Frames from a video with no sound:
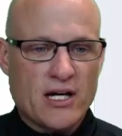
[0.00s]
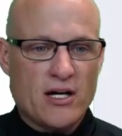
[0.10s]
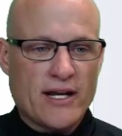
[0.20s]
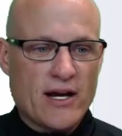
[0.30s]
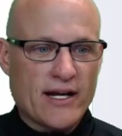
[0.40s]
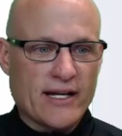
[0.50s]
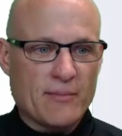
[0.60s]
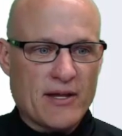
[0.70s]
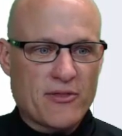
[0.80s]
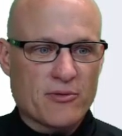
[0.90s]
Oh, now I got
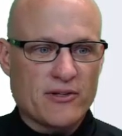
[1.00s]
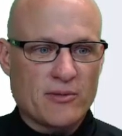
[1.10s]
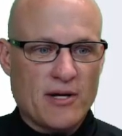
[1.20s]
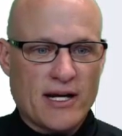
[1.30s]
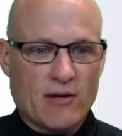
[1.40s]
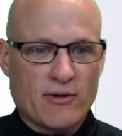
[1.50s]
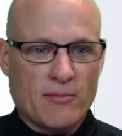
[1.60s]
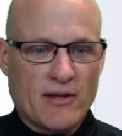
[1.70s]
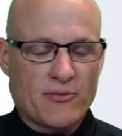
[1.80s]
to get my three. Somehow I got rid of